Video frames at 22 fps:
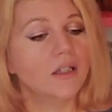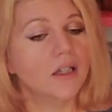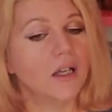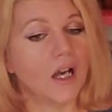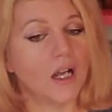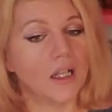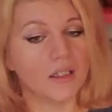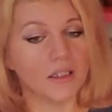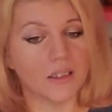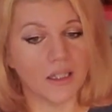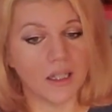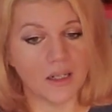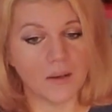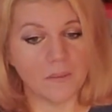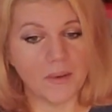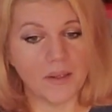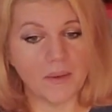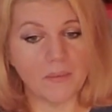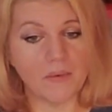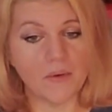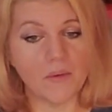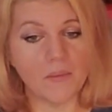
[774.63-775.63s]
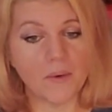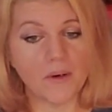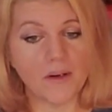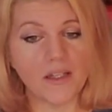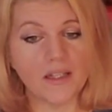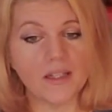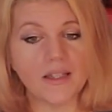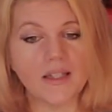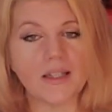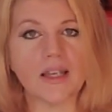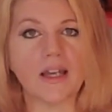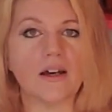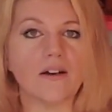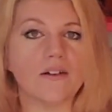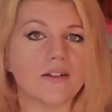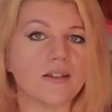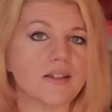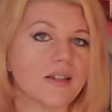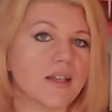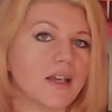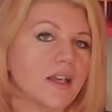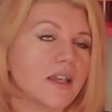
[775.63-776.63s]
A lot of people are probably like, how
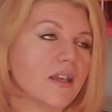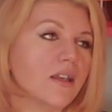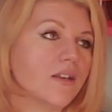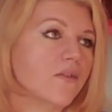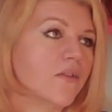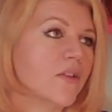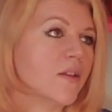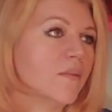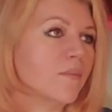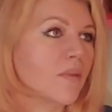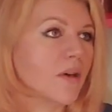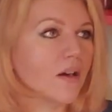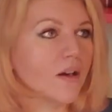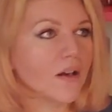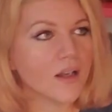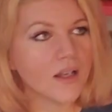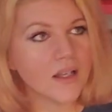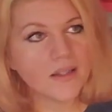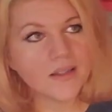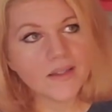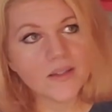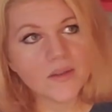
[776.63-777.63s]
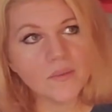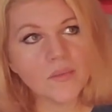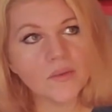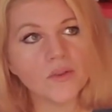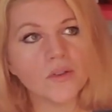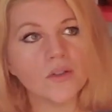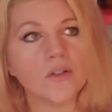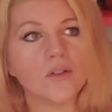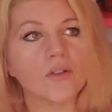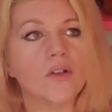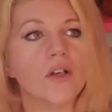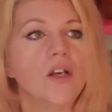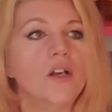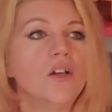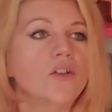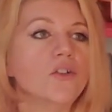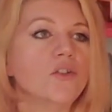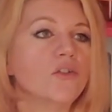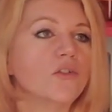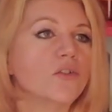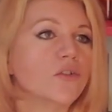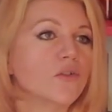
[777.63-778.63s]
is that even possible?
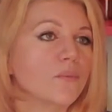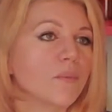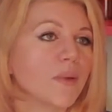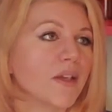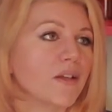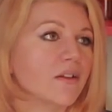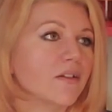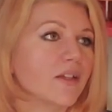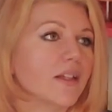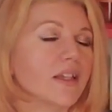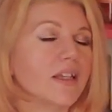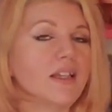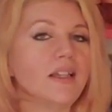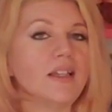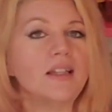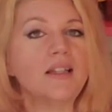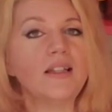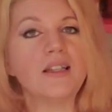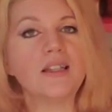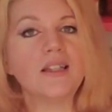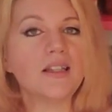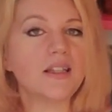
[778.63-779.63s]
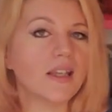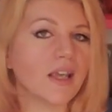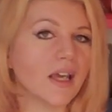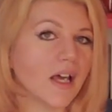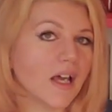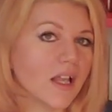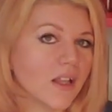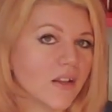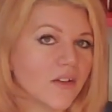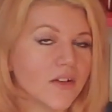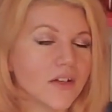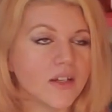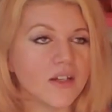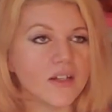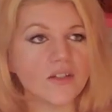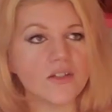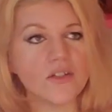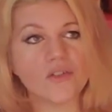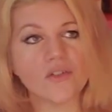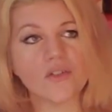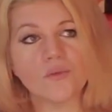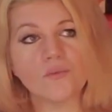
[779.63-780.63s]
You're barely eating any
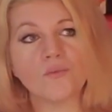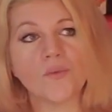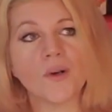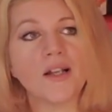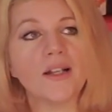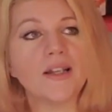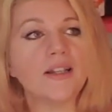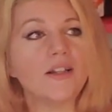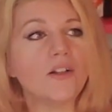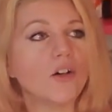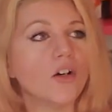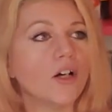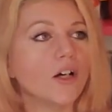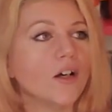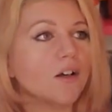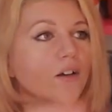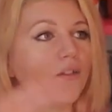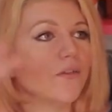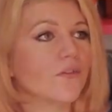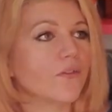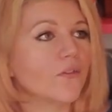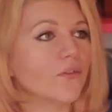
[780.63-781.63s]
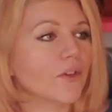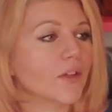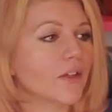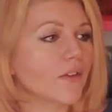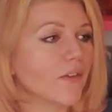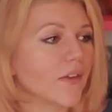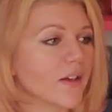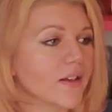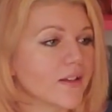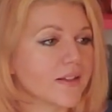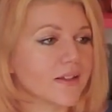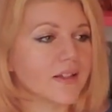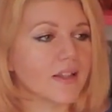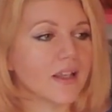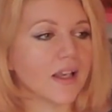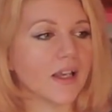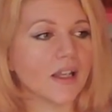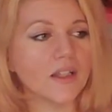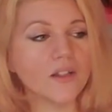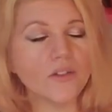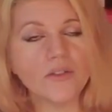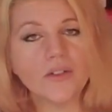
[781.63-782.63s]
calories. You're running off three thousand
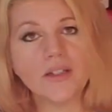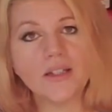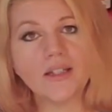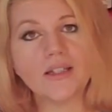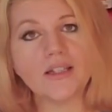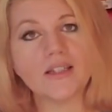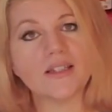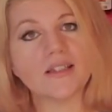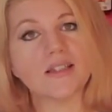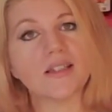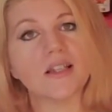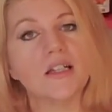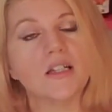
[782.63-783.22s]
calories.